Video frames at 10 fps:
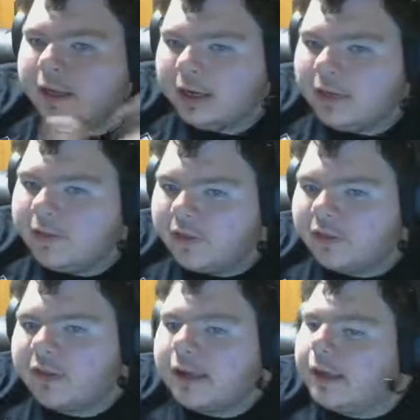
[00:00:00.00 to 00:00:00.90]
and then the
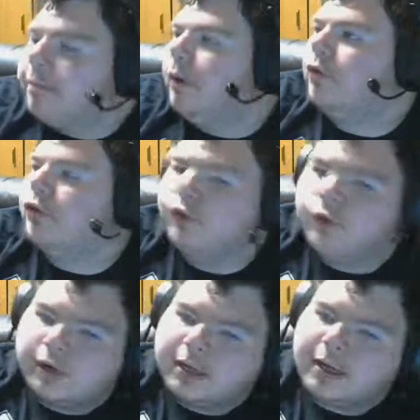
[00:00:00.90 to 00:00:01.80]
second poster they're
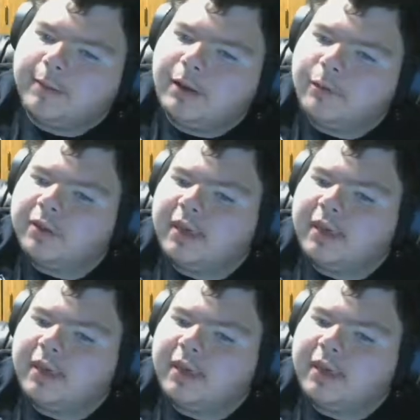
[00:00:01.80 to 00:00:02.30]
going to come out with.